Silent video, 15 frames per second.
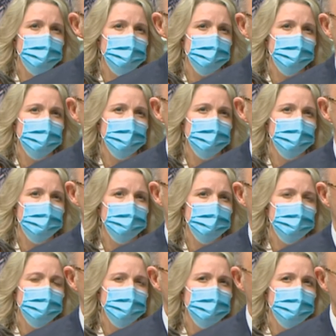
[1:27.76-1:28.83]

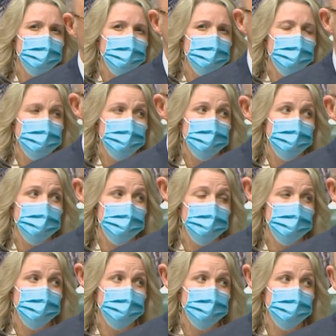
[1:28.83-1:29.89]

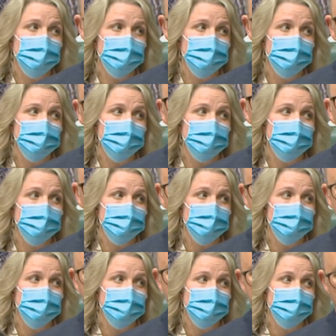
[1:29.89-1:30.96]

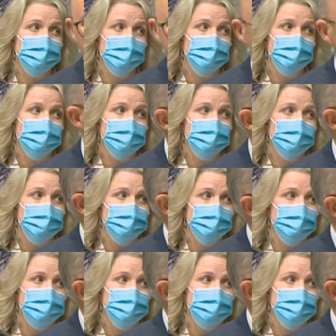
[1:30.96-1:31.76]
No words are spoken by the person on screen.